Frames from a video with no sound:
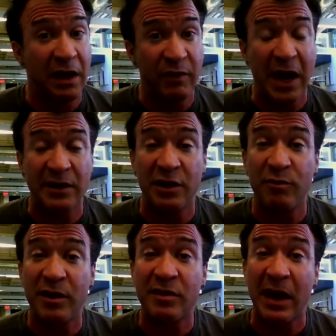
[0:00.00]
And if he had to
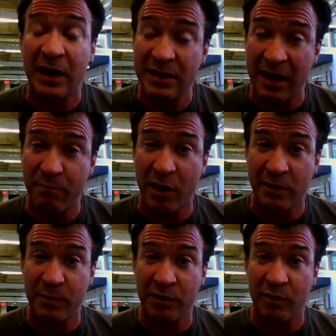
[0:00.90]
do it a second time,
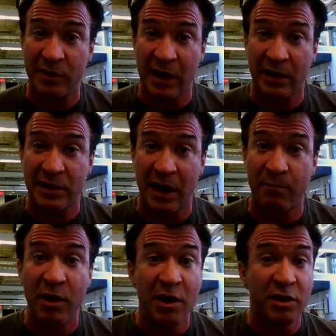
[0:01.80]
possibly do it a second time.